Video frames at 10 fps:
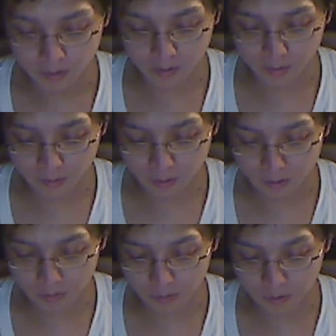of Jean
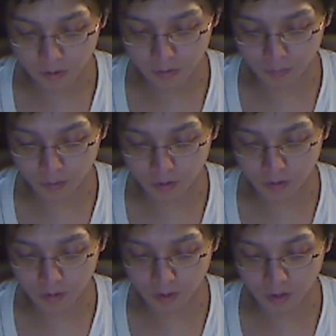
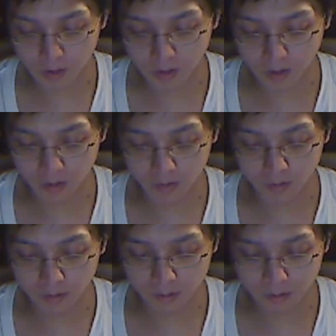Piaget and
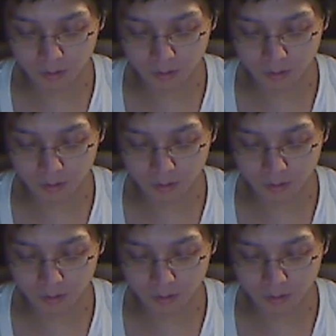also to